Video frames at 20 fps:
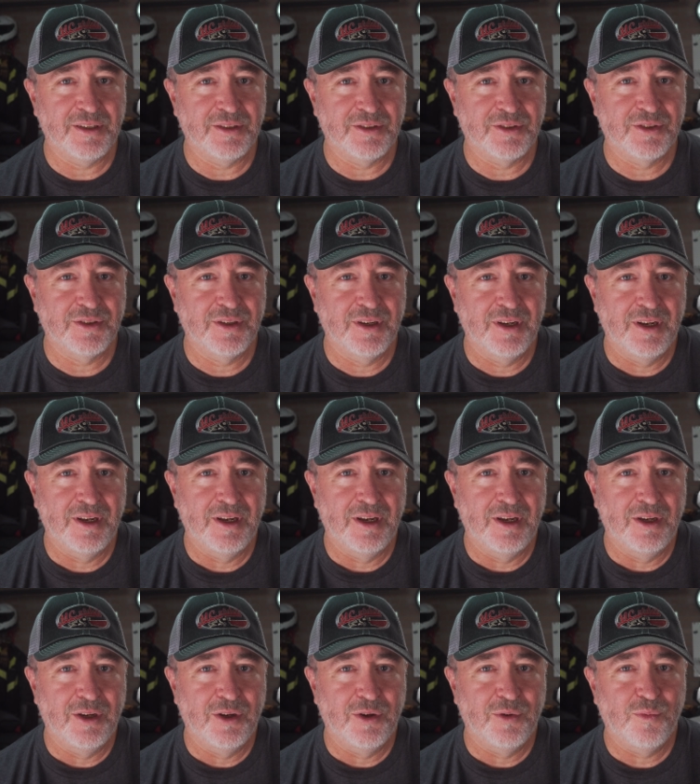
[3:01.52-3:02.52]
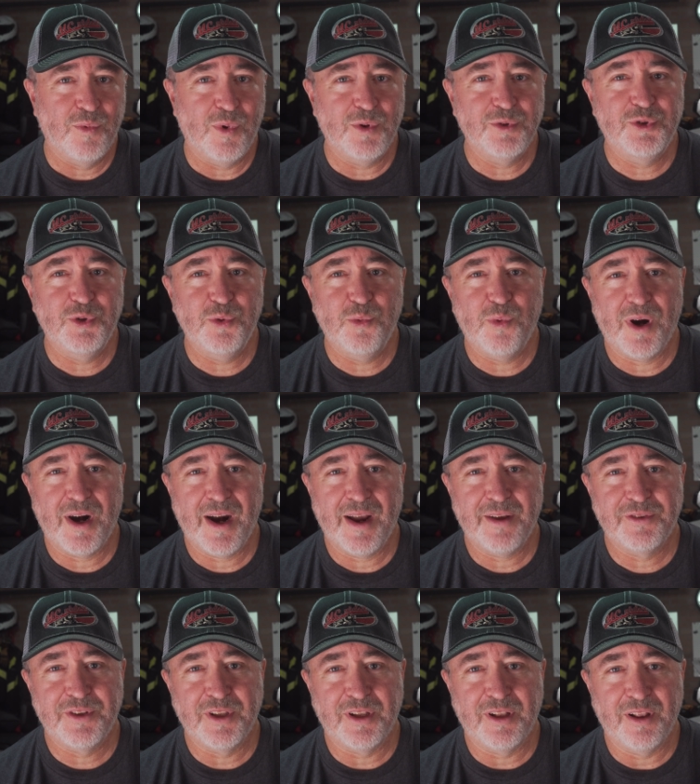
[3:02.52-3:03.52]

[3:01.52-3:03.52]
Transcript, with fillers: is, won't you wear out the